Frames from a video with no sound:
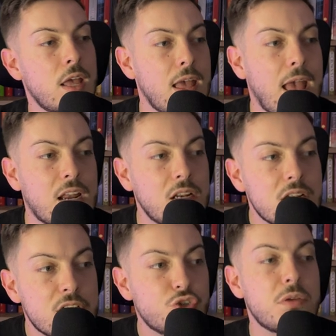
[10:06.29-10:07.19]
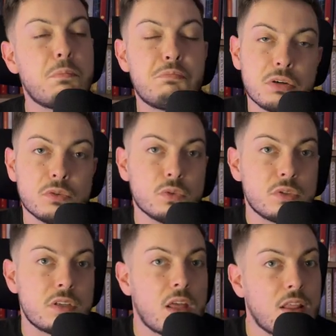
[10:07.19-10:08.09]
And it literally
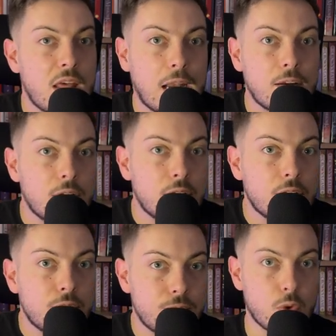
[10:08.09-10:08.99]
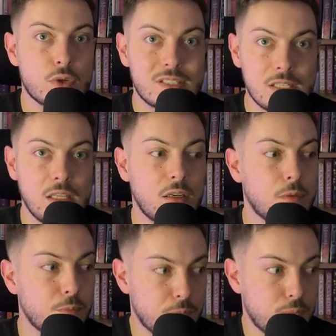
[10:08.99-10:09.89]
builds that first scene
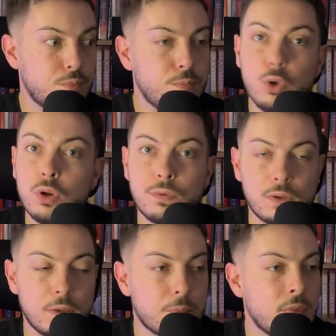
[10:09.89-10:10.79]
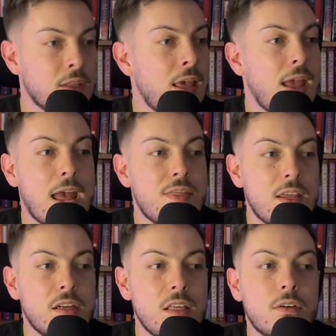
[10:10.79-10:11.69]
beautifully. And then
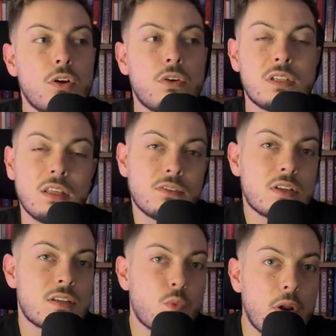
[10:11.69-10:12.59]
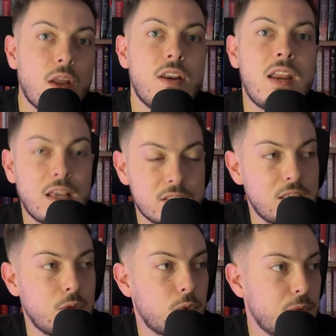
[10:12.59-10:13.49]
it even goes and gives us what our next
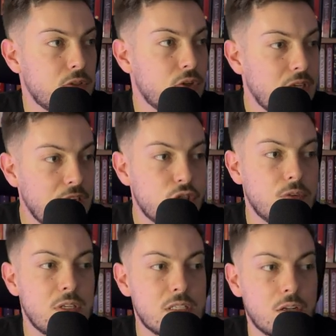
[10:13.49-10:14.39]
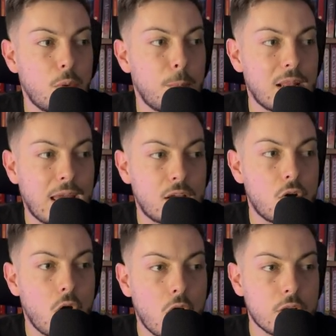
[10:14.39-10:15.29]
scene would be. So each of these little black
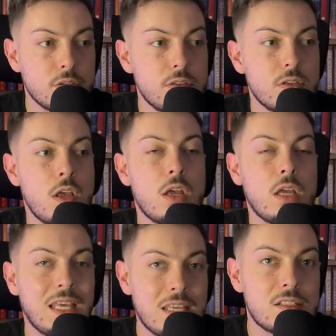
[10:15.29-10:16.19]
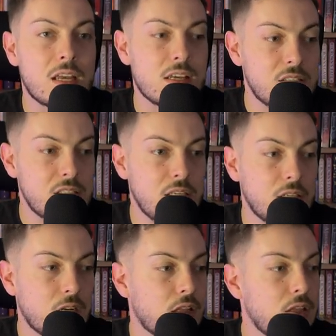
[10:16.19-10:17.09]
cards is a scene.
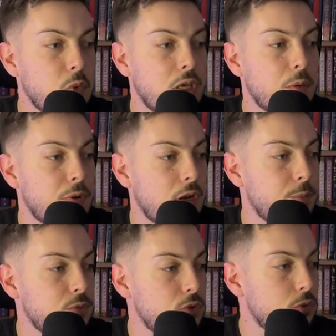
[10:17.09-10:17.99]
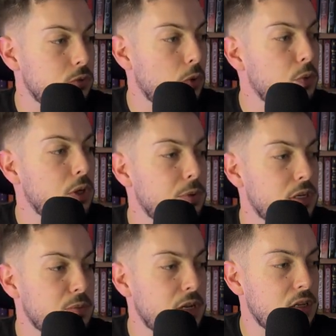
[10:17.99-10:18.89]
And I think we can put up to, well, we can put
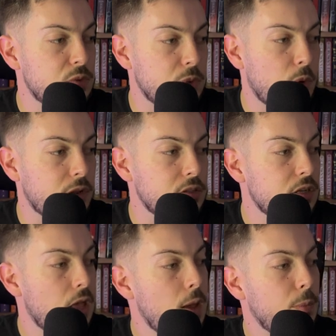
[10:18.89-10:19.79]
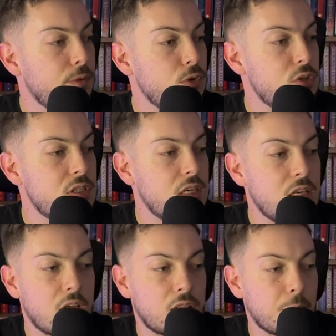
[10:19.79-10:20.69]
as many as we want. But if you see
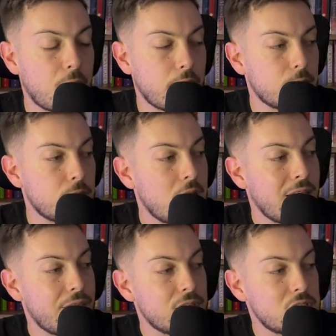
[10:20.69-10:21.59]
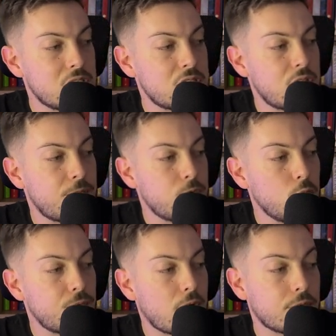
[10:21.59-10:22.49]
here at the bottom, this is the full
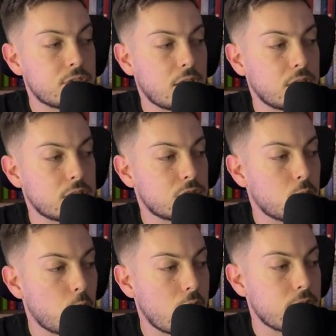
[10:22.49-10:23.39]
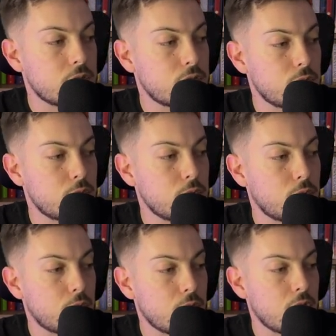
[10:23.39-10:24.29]
5 seconds. So 1, 2,
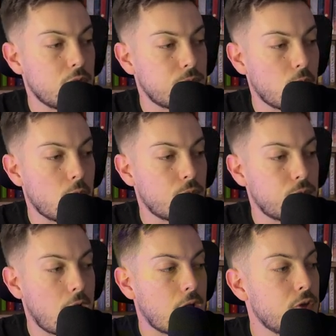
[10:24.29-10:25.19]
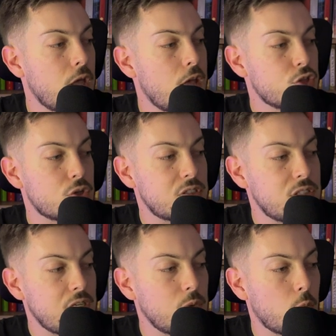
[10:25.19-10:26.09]
3, 4, 5. So
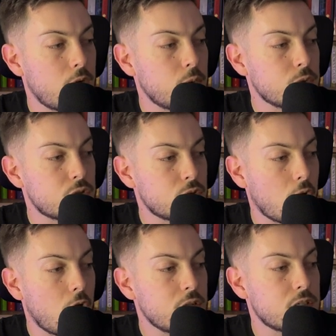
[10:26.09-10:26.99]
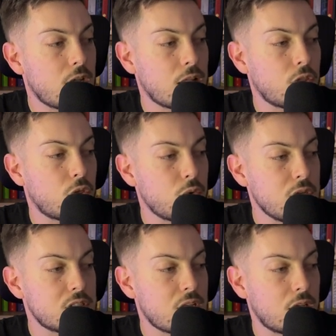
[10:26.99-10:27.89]
scene 1 will start at 3
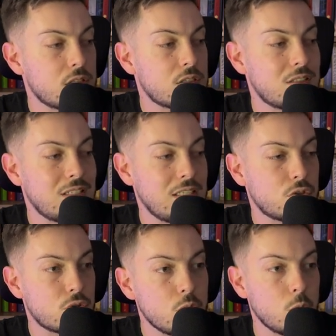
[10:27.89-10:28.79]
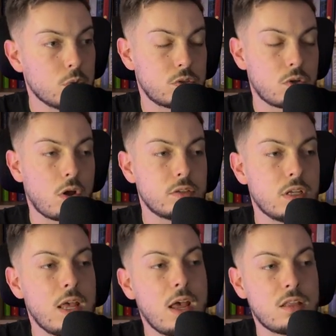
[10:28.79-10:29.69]
seconds. Scene 2 will start.
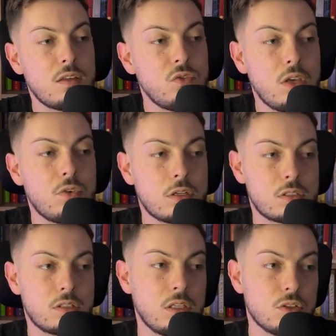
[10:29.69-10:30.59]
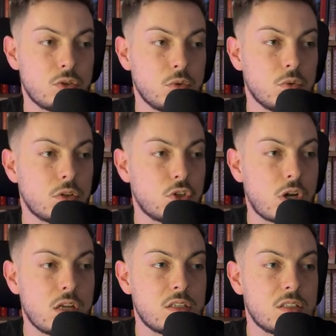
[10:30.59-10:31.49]
And they've given us scene 2. The
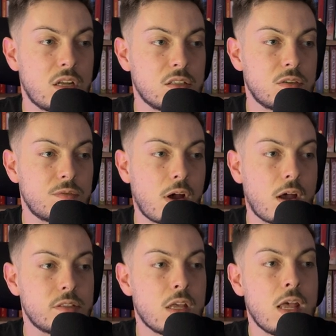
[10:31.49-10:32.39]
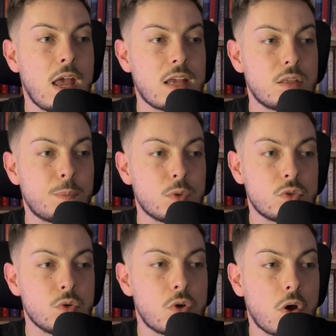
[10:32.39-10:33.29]
chase intensifies as the
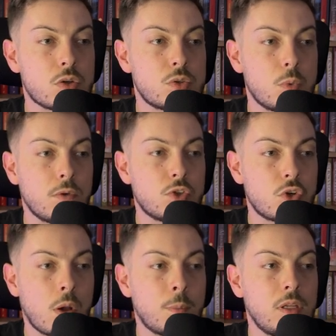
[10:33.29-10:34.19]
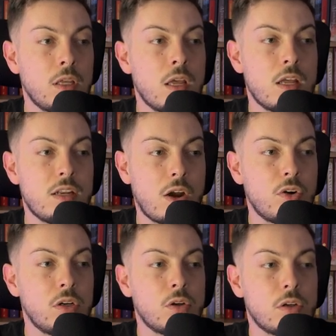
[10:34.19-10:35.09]
pursuit car swerves sharply,
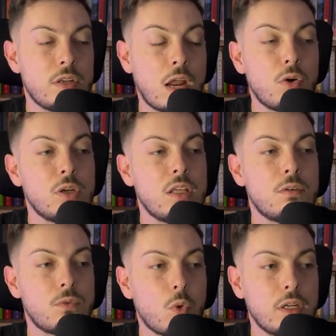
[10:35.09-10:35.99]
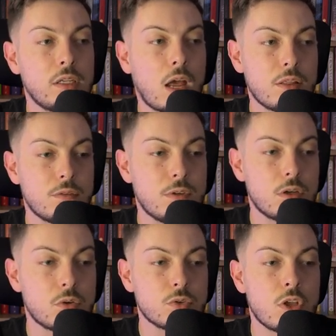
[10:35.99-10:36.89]
narrowly avoiding other
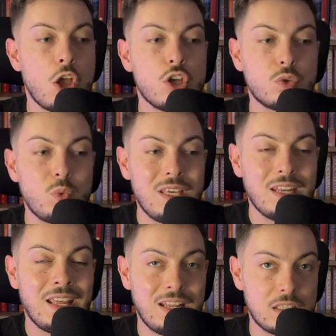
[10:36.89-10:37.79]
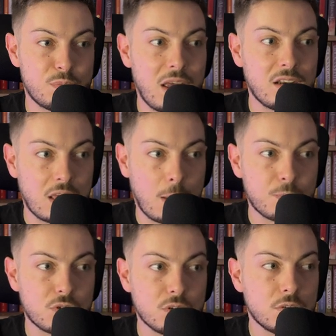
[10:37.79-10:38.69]
vehicles. So we can hit expand
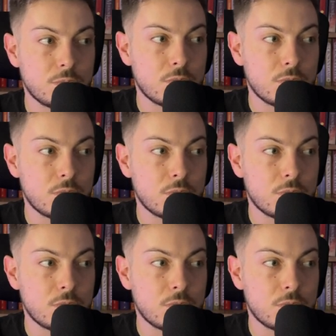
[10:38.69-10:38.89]
caption,